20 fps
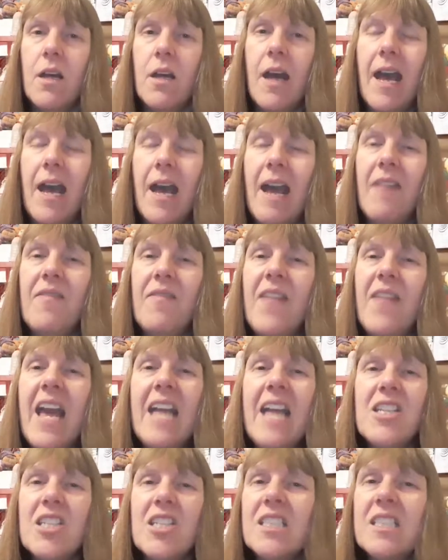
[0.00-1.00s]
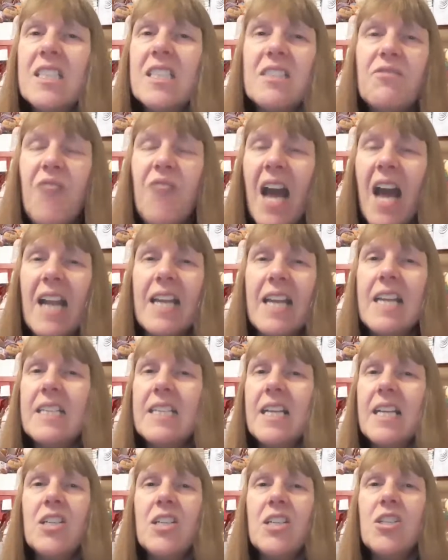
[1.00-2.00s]
and they're just as
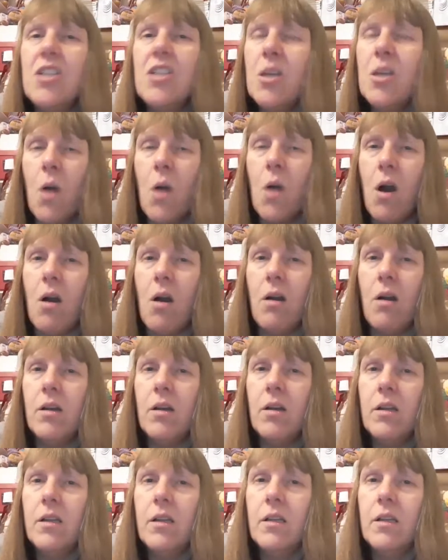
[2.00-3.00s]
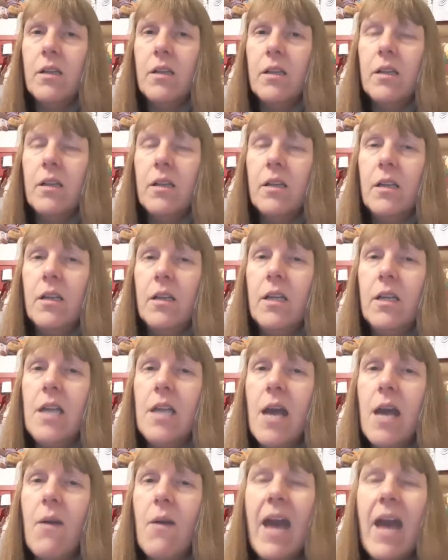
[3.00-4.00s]
valid as you are. You
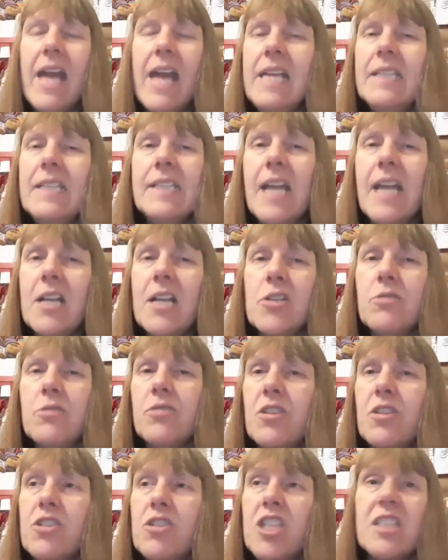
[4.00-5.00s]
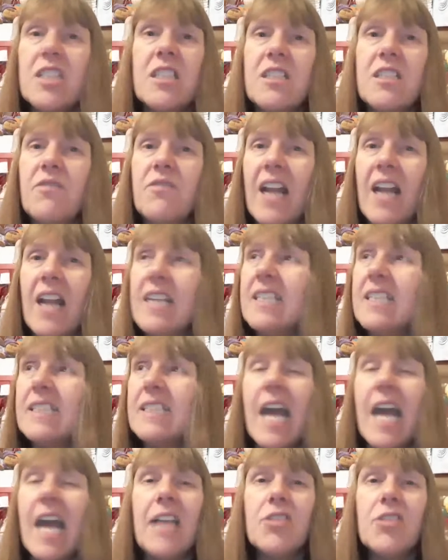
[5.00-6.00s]
know, asexuals are just as valid
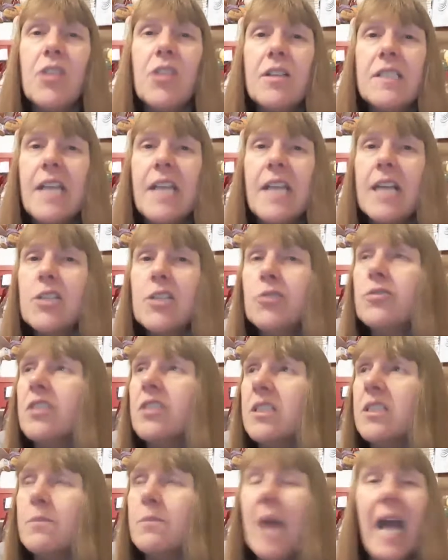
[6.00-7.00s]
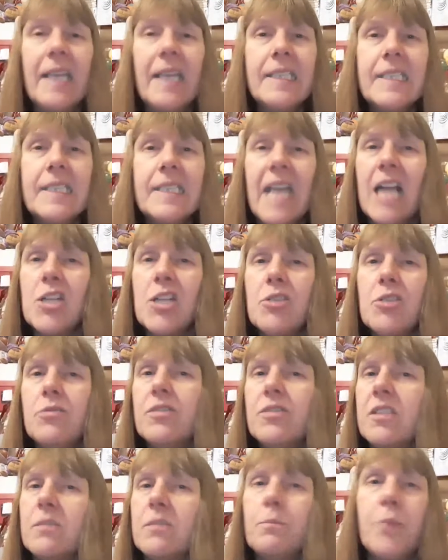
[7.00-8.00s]
as heterosexuals, as
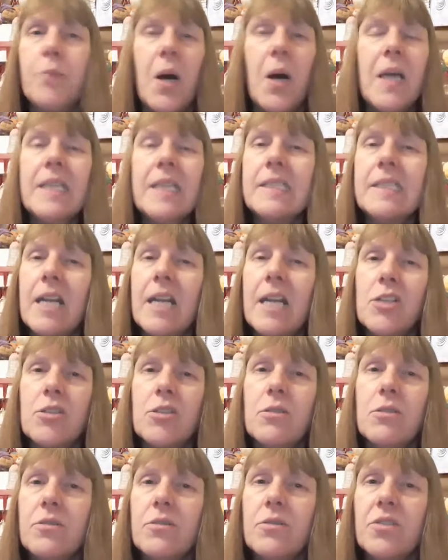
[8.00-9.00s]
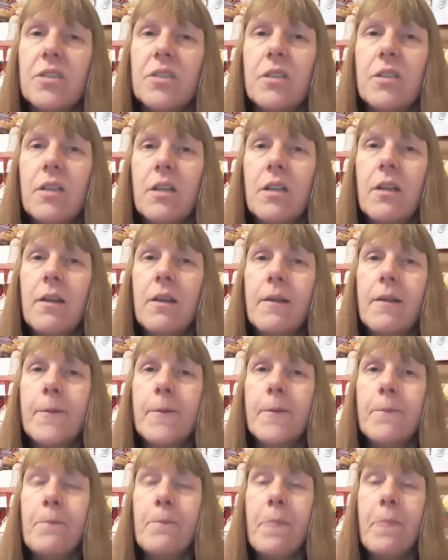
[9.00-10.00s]
pansexuals, as bisexuals,
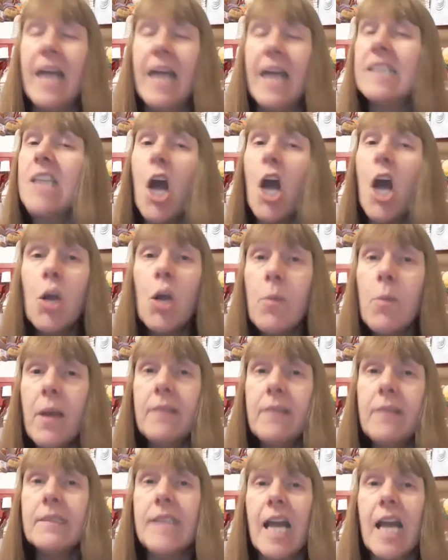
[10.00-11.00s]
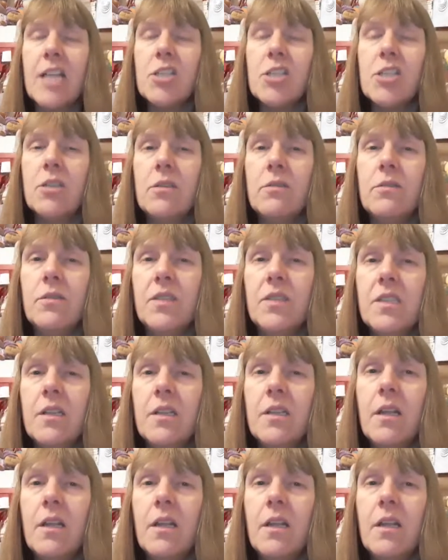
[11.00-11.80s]
as homosexuals.